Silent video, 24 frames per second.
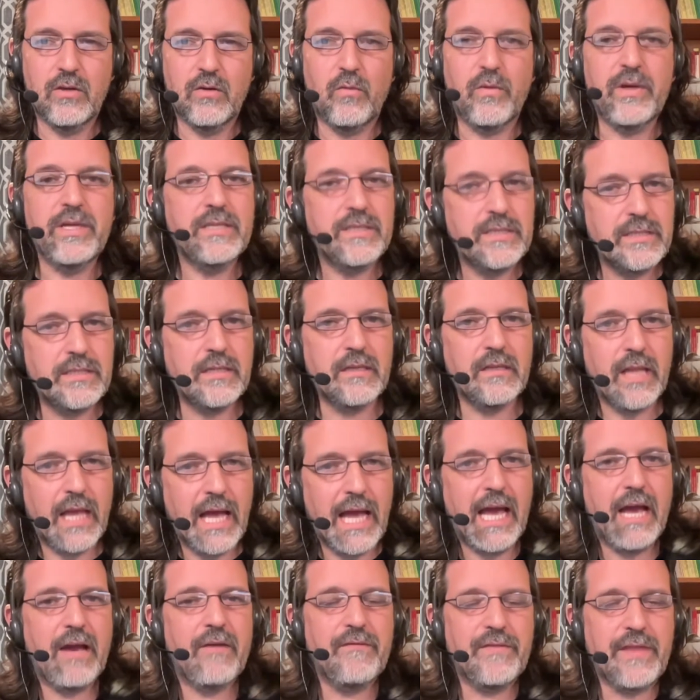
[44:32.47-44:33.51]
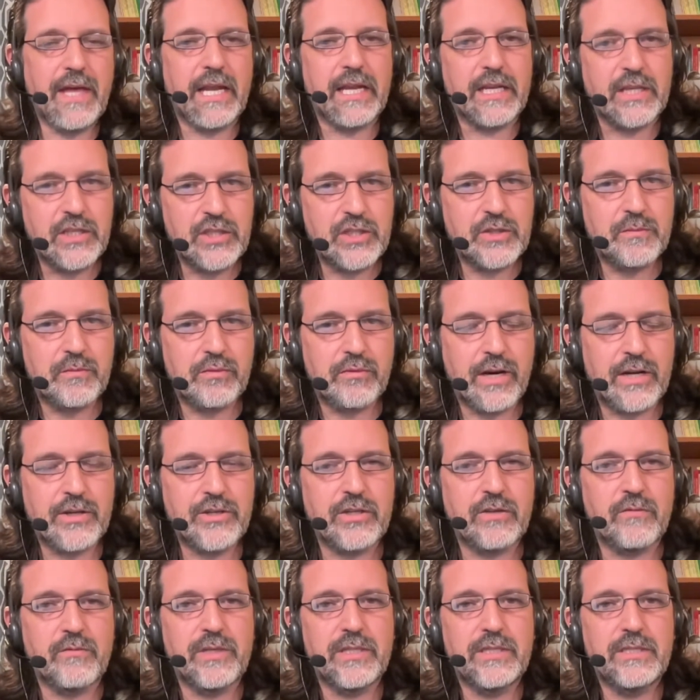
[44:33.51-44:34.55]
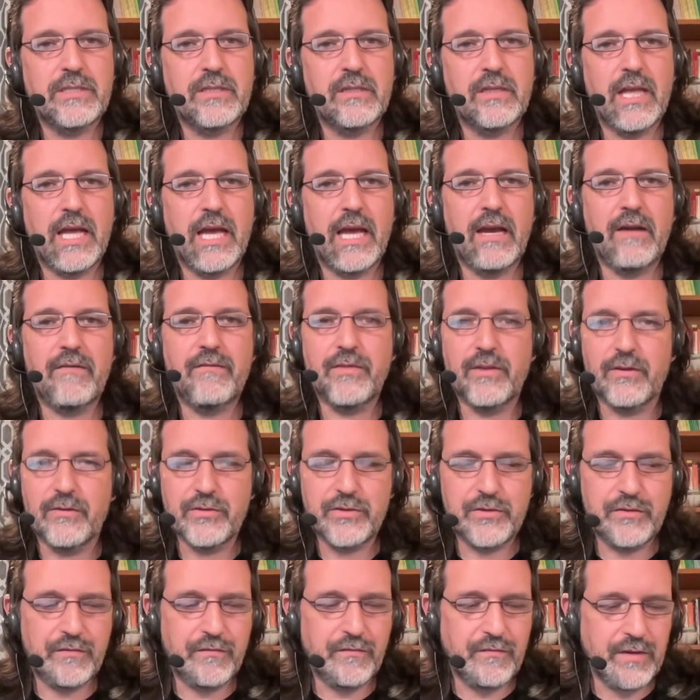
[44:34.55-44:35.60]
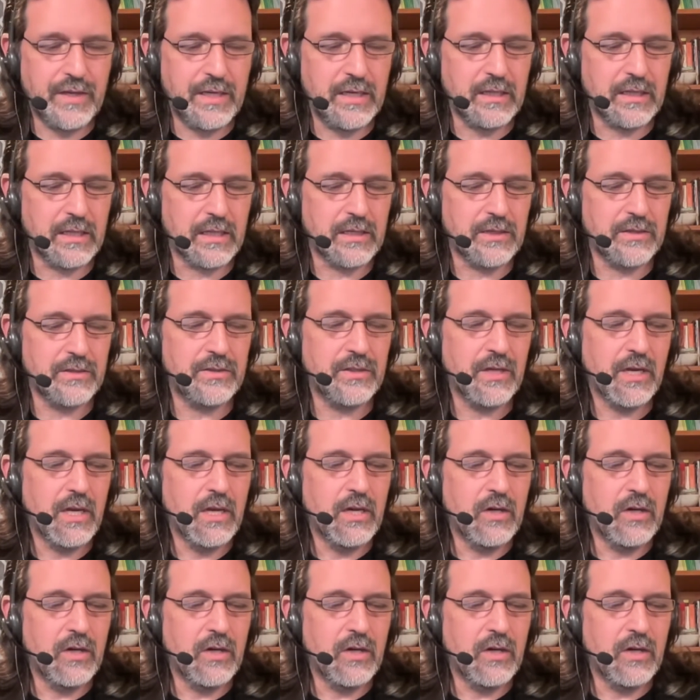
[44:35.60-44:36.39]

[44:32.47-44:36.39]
We still have that expression. We still have those feelings.